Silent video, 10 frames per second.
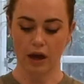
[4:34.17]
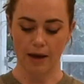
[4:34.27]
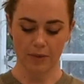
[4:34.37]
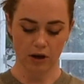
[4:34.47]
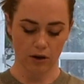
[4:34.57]
Okay,
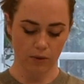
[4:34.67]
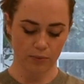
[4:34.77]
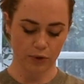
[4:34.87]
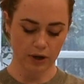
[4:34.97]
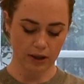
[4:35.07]
I'm gonna
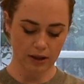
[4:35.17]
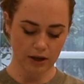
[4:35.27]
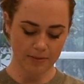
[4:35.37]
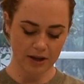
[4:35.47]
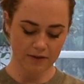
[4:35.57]
put a
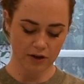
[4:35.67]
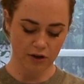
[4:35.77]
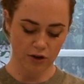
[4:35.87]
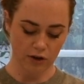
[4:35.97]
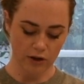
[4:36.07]
little bit of
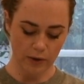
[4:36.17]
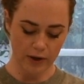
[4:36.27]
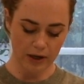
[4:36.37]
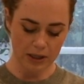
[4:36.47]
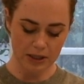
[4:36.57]
canola
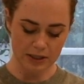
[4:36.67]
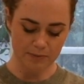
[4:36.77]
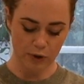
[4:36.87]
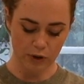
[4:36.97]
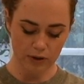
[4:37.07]
oil in this
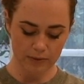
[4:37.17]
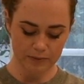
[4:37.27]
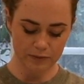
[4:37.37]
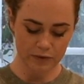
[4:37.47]
bowl.